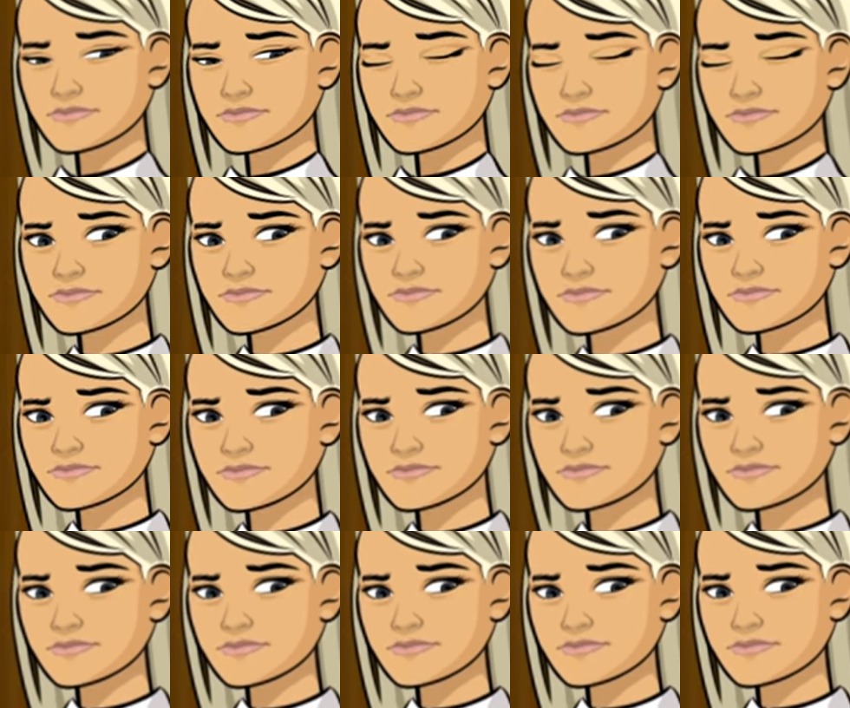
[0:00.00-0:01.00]

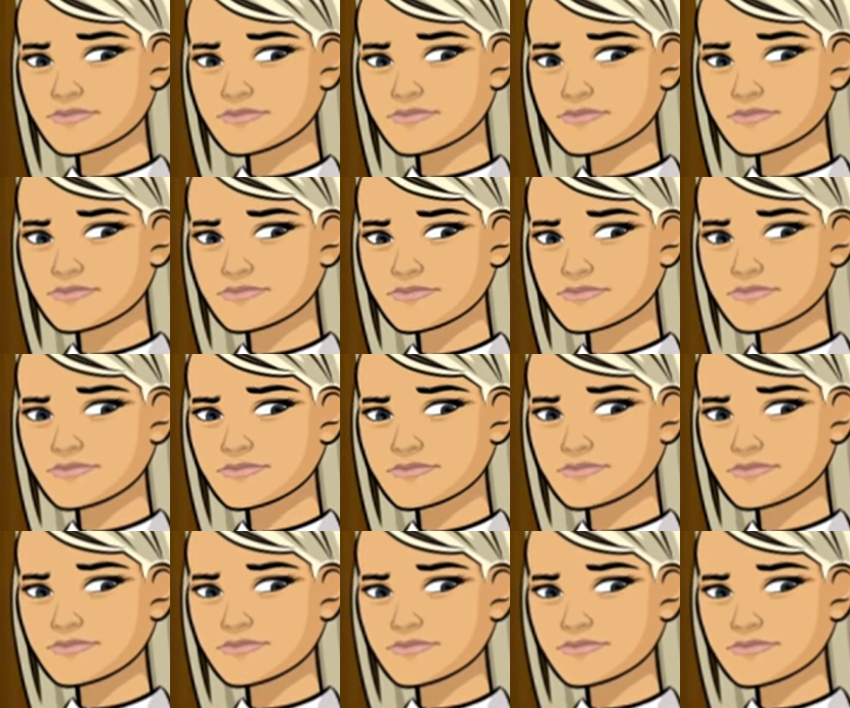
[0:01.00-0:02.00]

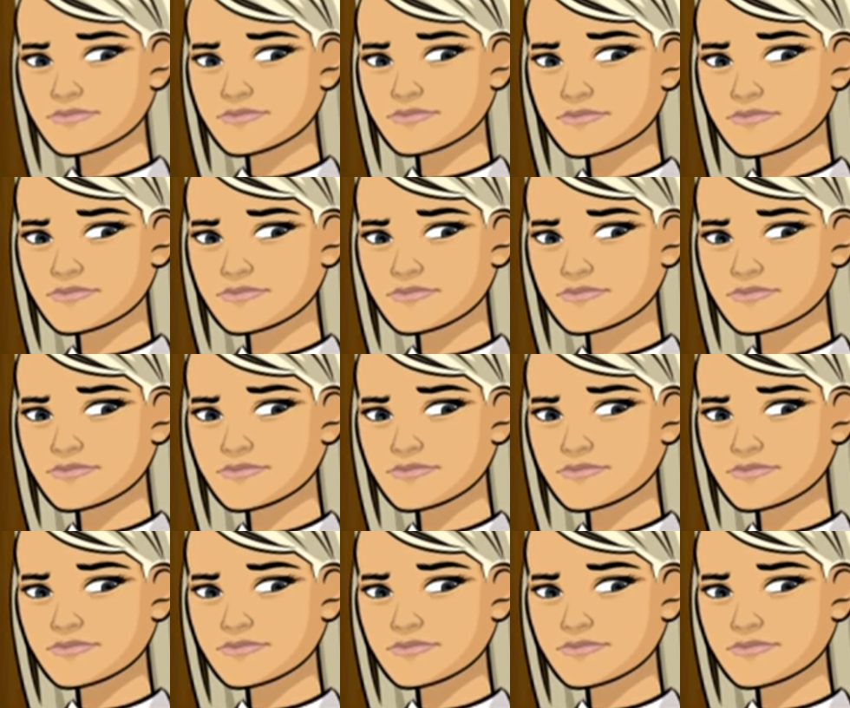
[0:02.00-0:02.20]
Nothing is said.